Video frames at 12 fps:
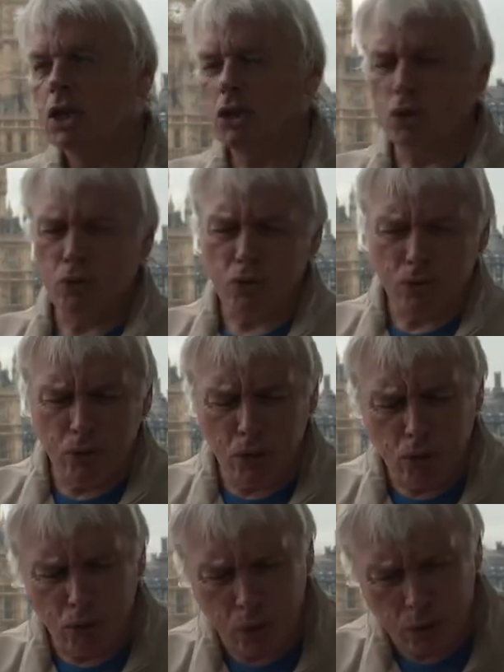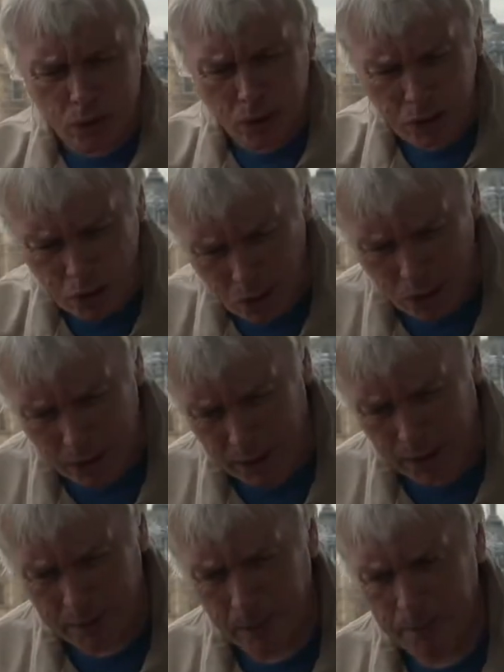you
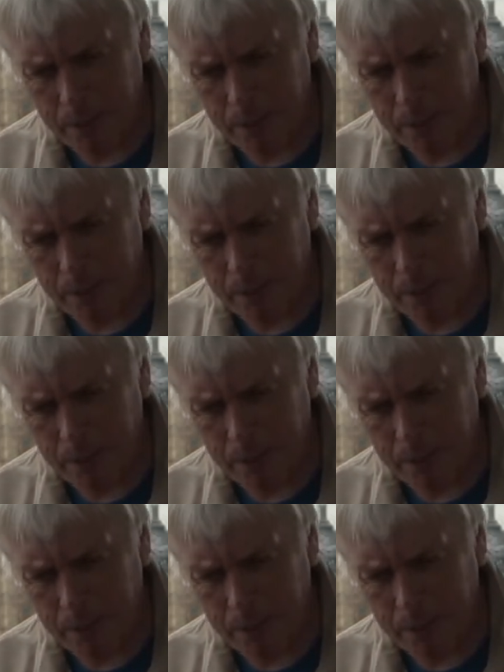slaughter